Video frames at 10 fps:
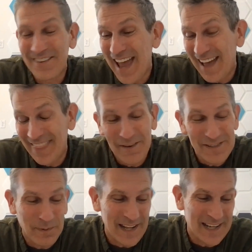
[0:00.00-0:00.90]
So that
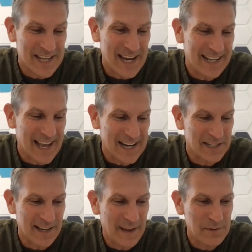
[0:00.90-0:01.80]
was pretty exciting,
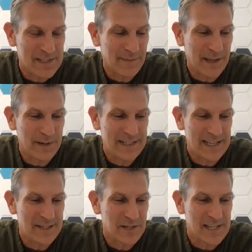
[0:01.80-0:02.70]
actually, and that was something we
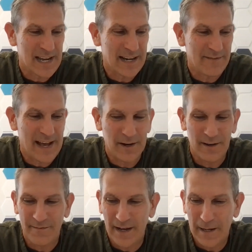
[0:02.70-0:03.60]
did just kind of
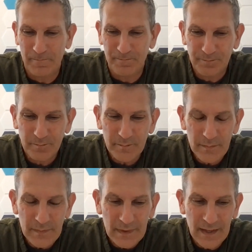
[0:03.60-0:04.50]
out of.
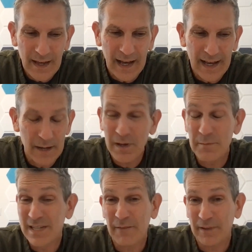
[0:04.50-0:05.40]

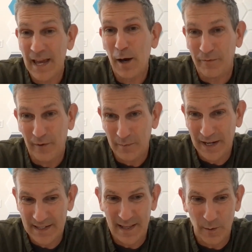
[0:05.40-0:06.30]
It was definitely helpful. I'm
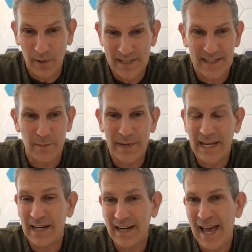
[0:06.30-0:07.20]
not going to say there wasn't in the
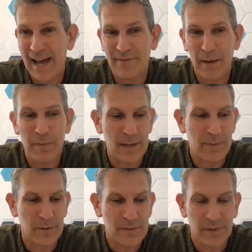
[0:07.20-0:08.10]
beginning to have that money,
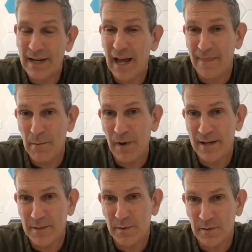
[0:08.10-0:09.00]
but it was really not that
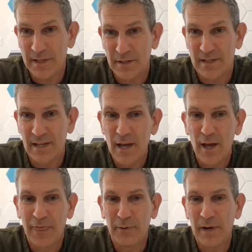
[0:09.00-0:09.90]
much. It was really just
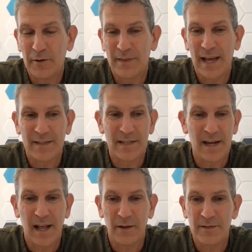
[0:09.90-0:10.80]

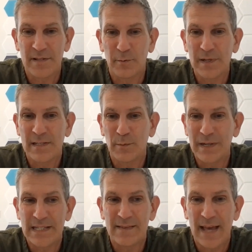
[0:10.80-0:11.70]
$300,000, and the reason
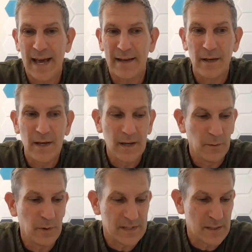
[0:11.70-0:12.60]
we did that
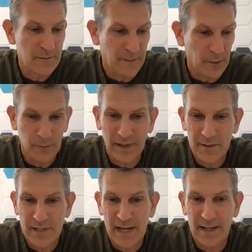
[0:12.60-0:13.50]
was twofold.
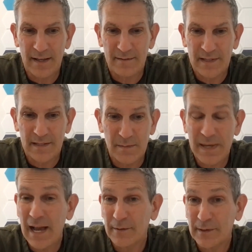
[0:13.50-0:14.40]
Really, just kind of to
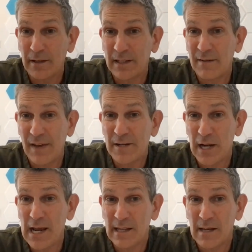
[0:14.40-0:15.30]
be out there and kind of
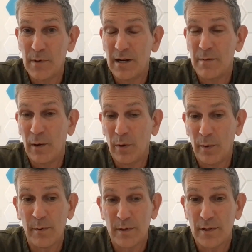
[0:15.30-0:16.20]
educate the community about
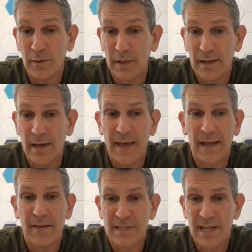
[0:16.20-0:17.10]
what we were doing, and
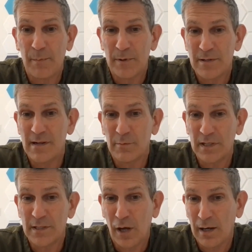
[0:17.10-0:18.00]
that gave us the opportunity to
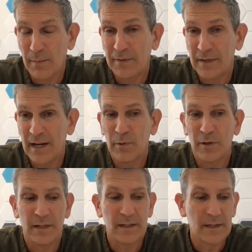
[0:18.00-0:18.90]
really talk about the
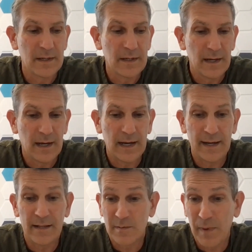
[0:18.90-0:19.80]
neighborhood
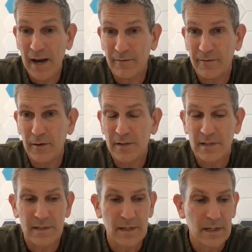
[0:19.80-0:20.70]
and inspire
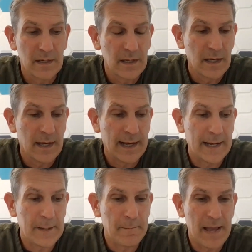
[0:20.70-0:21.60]
folks.
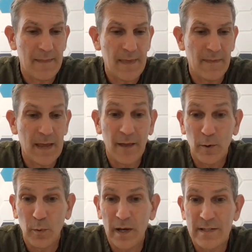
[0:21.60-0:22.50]
And then the
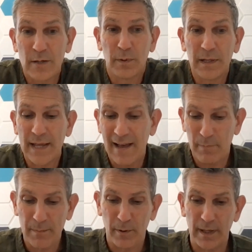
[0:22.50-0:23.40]
other was to really
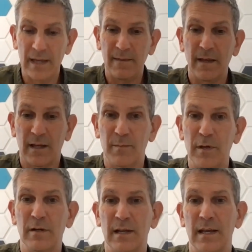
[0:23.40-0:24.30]
have people in the
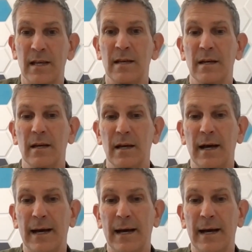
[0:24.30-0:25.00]
community